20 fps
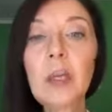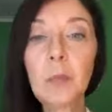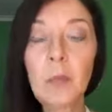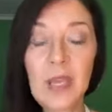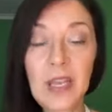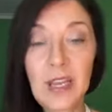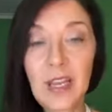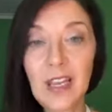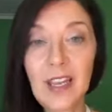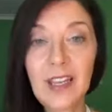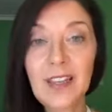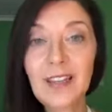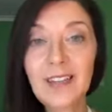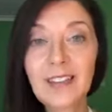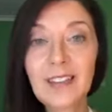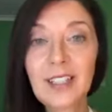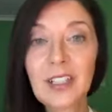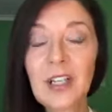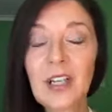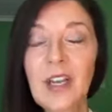
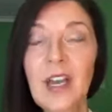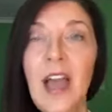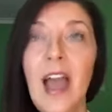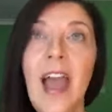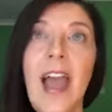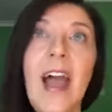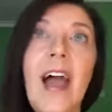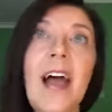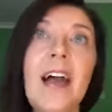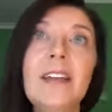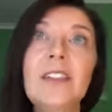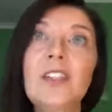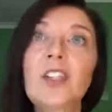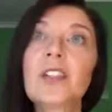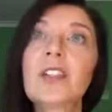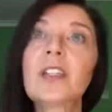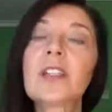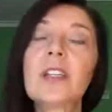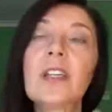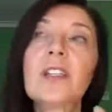being, and
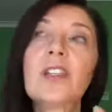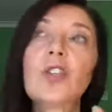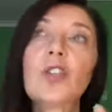just this